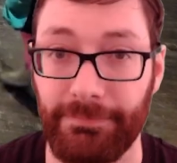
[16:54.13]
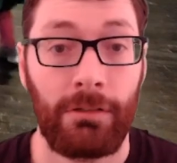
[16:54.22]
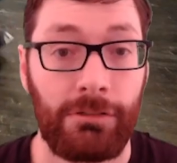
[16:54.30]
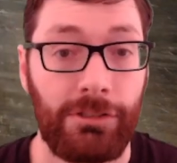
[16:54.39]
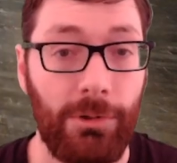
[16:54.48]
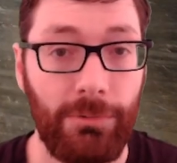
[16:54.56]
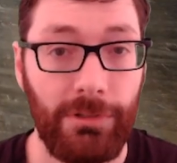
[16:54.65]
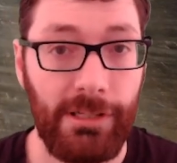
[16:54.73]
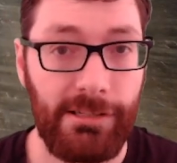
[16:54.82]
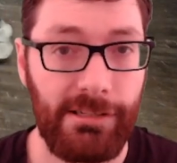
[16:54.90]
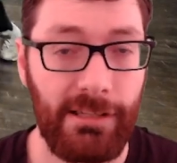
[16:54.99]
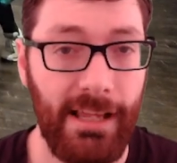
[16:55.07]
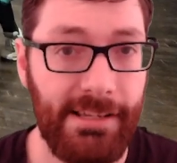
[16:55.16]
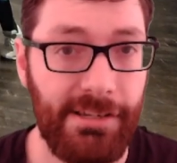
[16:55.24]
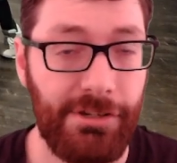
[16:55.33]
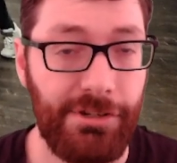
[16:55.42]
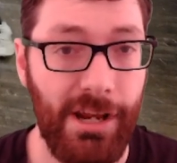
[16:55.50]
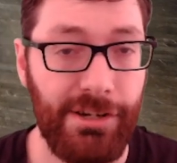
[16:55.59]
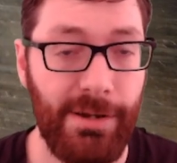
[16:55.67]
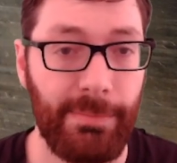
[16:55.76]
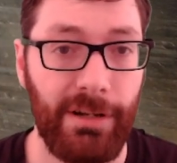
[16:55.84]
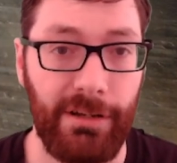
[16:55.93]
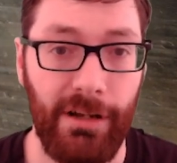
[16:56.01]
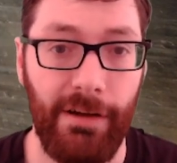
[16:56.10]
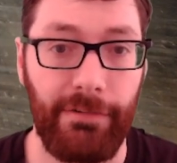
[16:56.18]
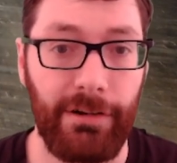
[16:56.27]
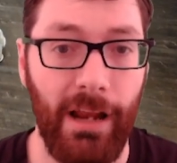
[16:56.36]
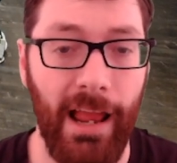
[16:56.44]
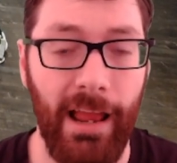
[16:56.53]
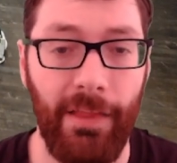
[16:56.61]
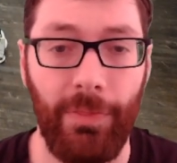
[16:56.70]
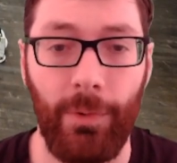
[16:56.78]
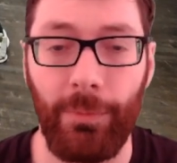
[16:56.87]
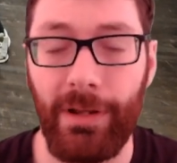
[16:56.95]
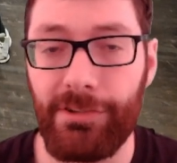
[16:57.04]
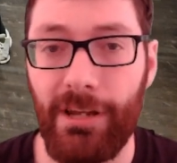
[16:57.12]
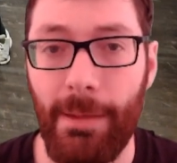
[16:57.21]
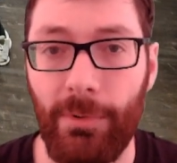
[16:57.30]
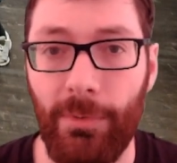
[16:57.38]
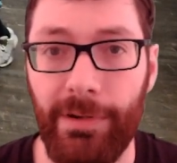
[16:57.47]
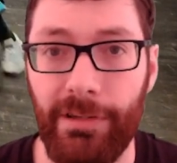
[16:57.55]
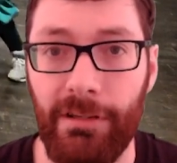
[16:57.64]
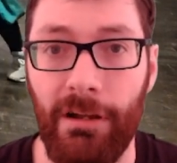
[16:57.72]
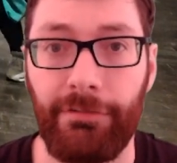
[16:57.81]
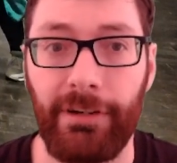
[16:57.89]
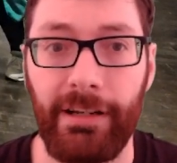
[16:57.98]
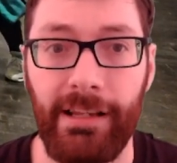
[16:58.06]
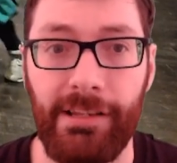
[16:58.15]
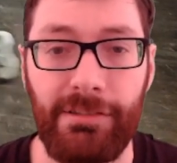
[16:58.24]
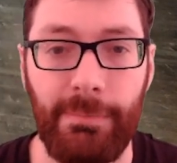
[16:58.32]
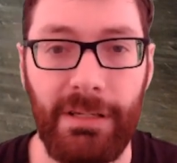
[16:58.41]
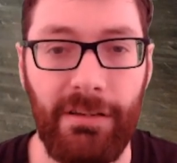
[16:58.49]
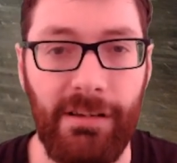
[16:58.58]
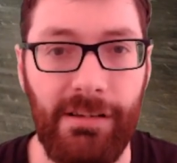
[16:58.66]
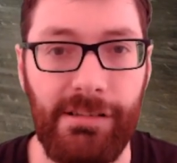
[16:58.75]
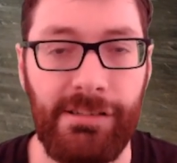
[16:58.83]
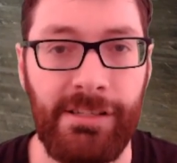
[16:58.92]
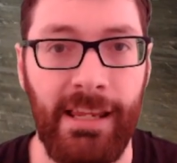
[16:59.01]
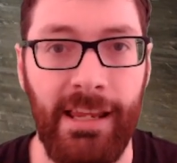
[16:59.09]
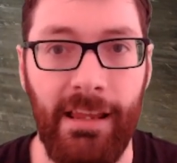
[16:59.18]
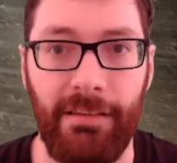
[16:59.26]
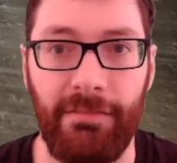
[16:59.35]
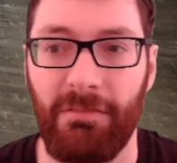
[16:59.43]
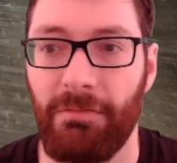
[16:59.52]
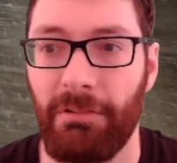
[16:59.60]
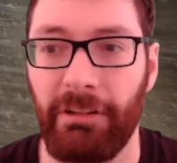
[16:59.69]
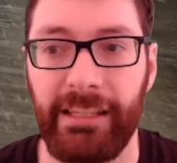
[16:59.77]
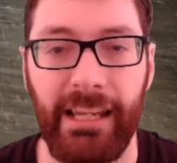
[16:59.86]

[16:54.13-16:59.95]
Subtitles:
So this is the last exchange I'm going to cover, and the reason I'm going to cover it isn't because it really